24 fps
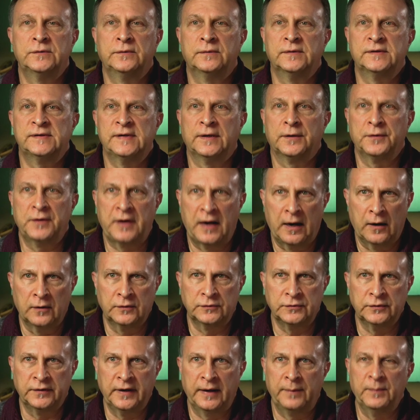to as their
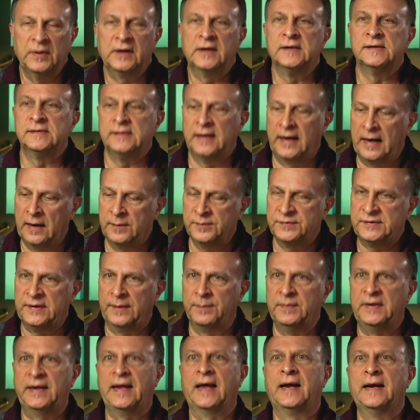character name because it helps
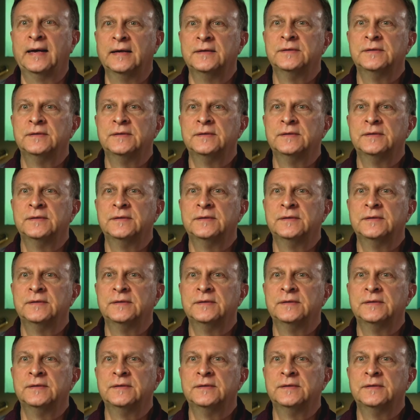them get